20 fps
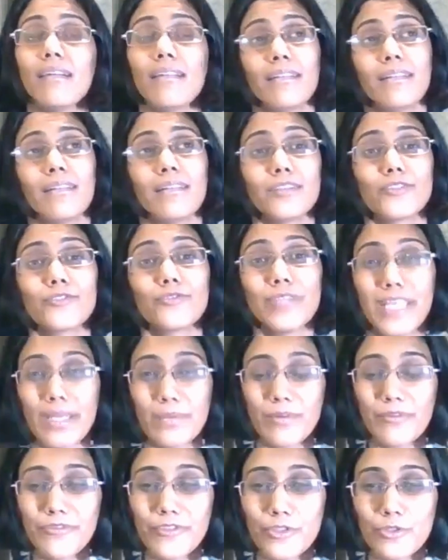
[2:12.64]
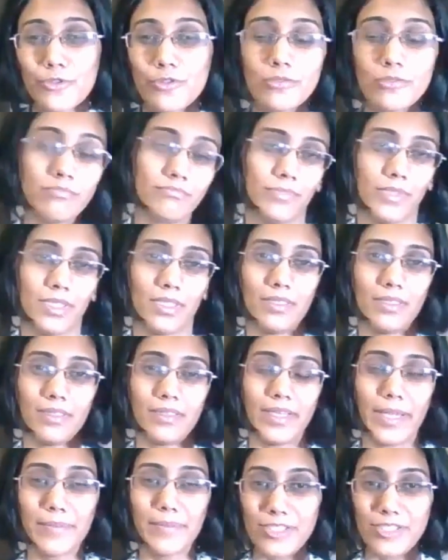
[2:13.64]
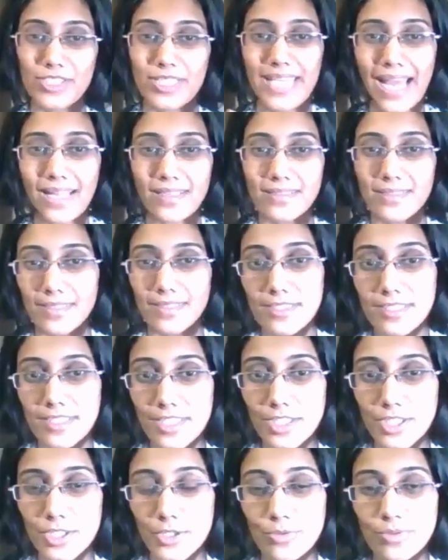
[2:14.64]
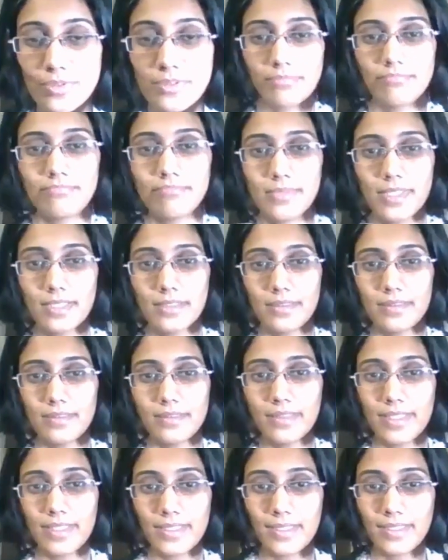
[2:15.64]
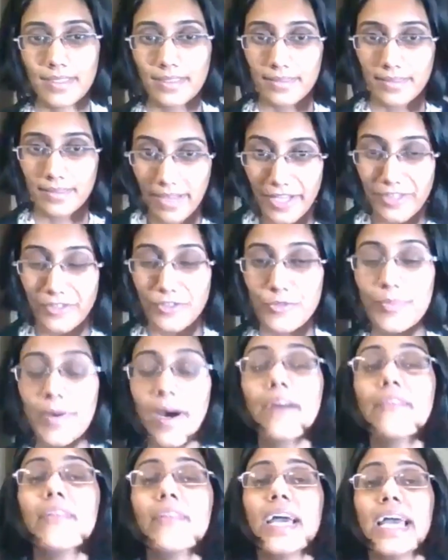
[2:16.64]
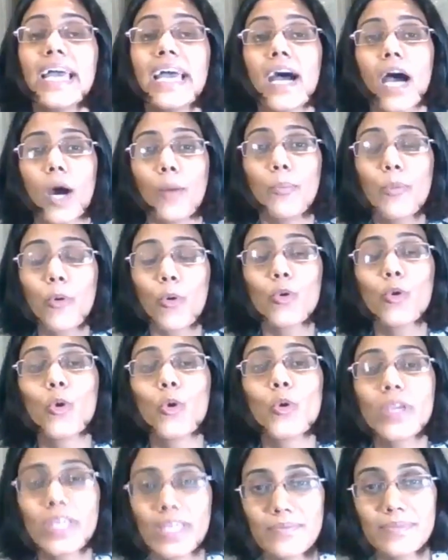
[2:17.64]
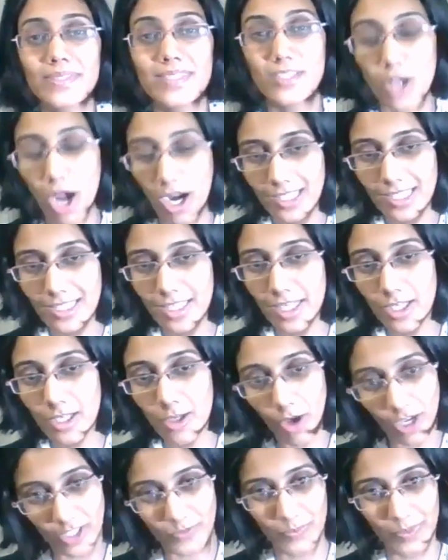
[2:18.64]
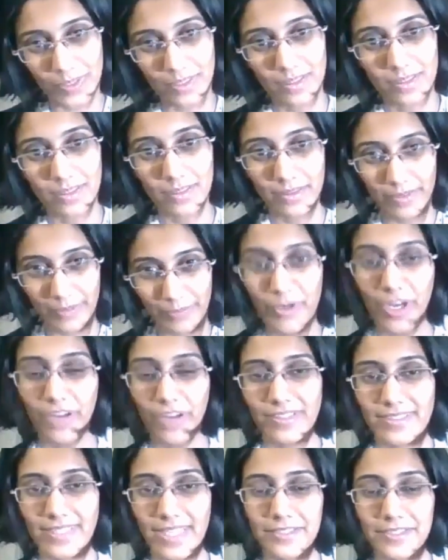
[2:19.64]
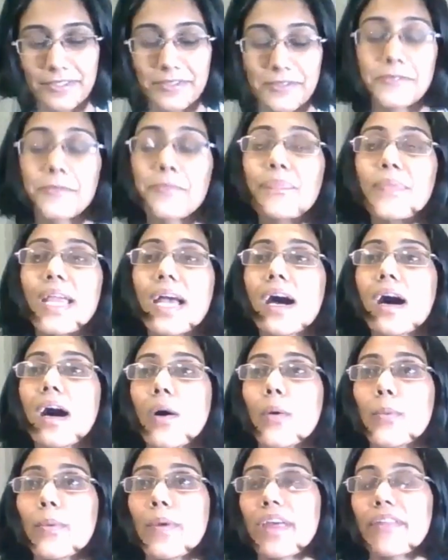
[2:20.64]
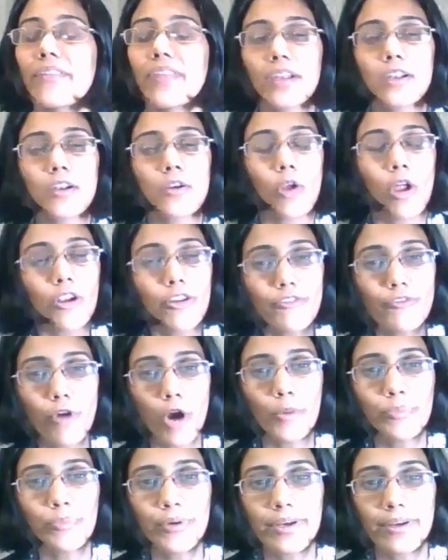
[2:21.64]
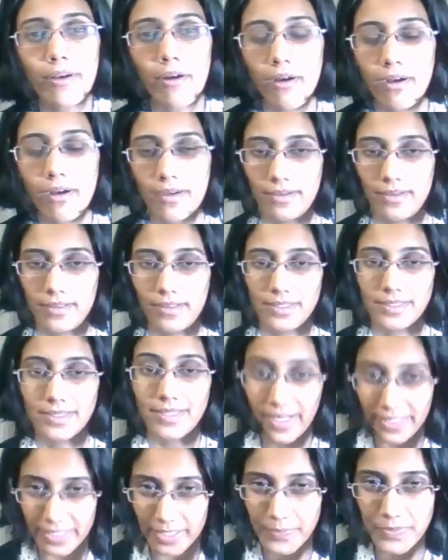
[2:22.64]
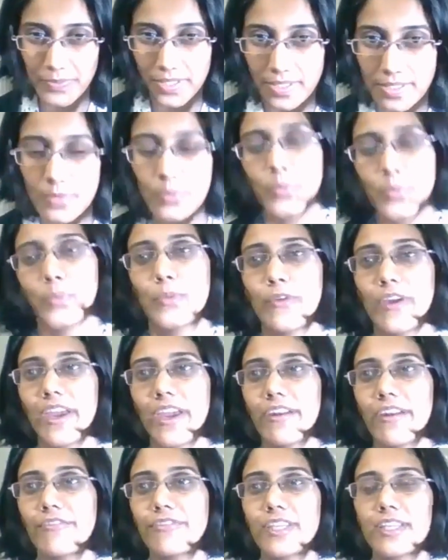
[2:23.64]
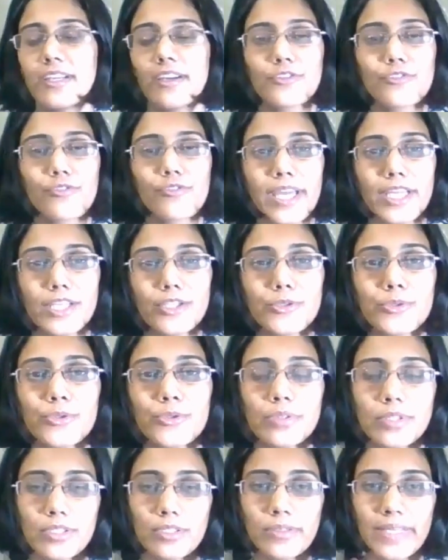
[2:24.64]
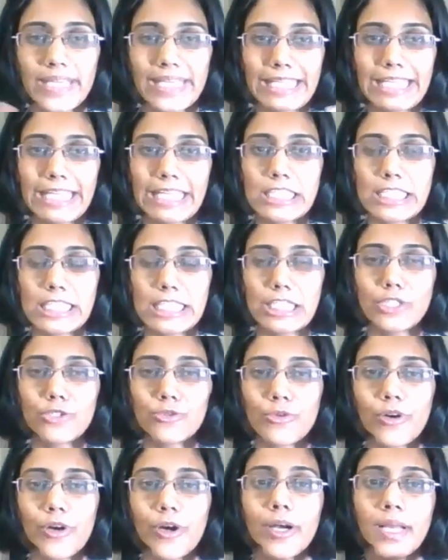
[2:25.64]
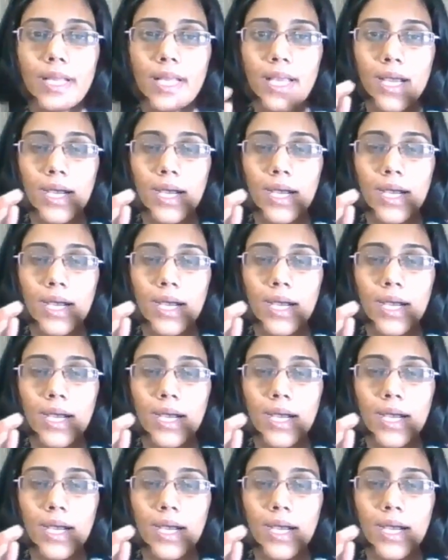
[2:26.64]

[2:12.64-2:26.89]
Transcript: uh, to name a few, uh, M N G Cancer Institute uh, in Hyderabad, Apollo, Kims and Continental Hospital, private sectors, where there are a lot of corporate uh, tie-ups where we are trying to you know, engage into a